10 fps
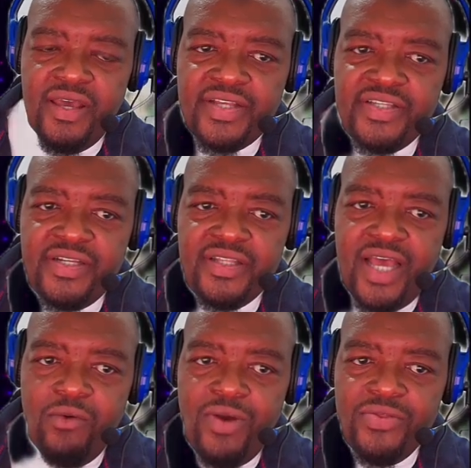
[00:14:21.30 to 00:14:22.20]
excellent.
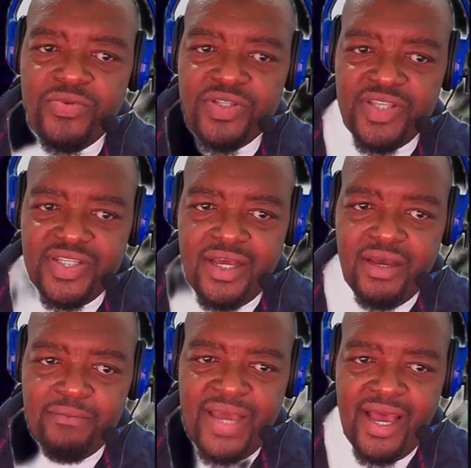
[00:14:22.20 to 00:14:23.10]
I want to see. These
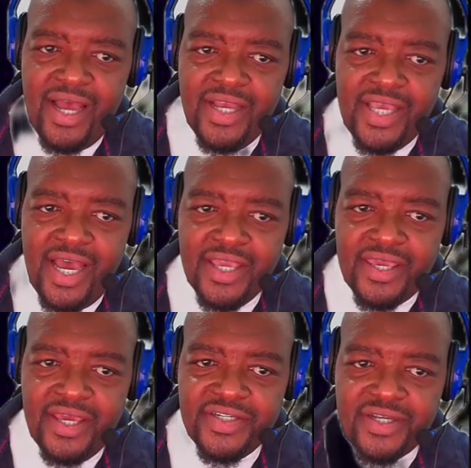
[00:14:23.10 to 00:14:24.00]
are my eye
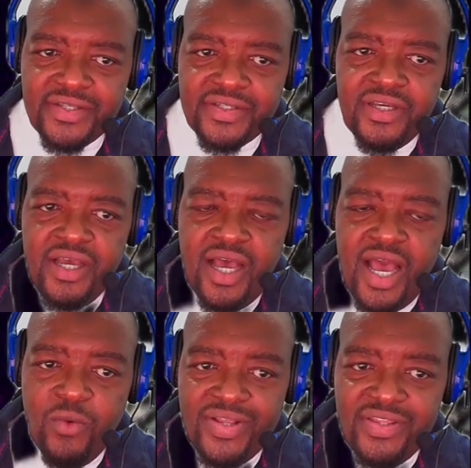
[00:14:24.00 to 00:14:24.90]
catchers.
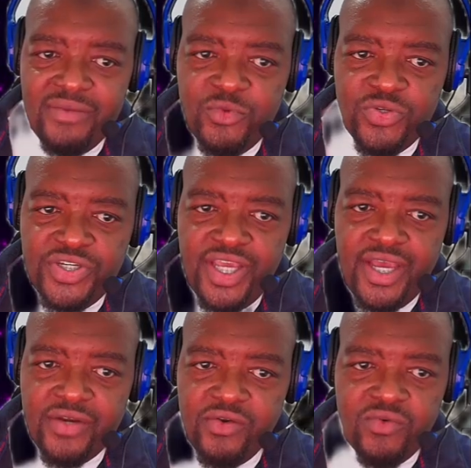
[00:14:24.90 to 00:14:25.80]
I want him to
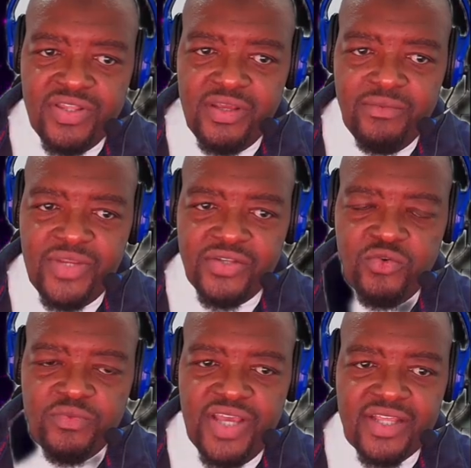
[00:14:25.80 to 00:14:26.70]
chair. I don't want him just
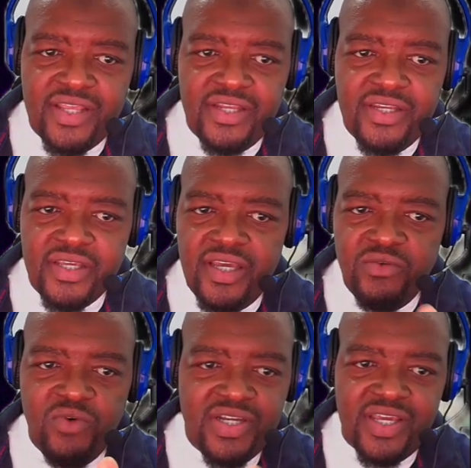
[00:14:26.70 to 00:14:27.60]
to be attending.
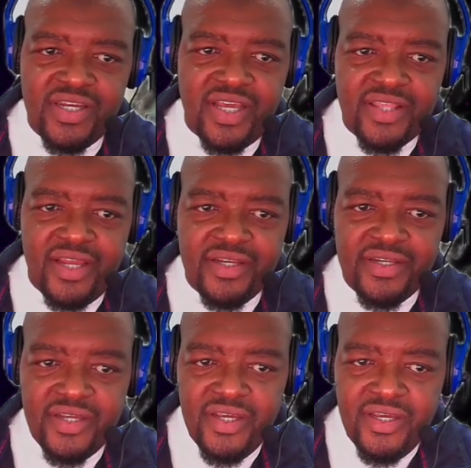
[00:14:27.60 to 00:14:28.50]
Anyone can attend.